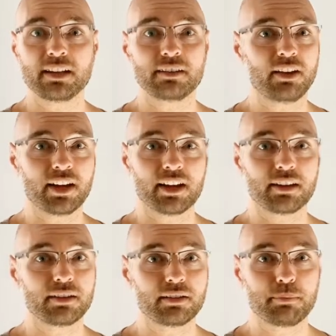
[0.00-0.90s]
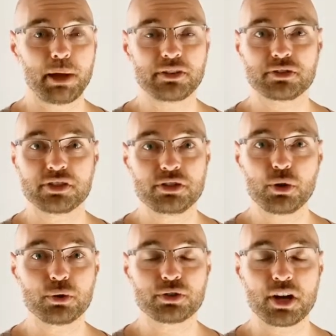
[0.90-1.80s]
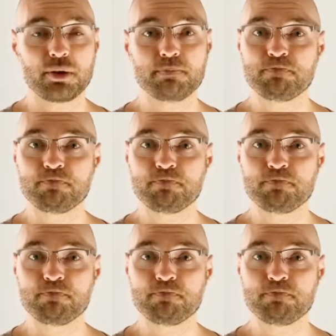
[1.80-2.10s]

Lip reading: like Battersea Dog's Home,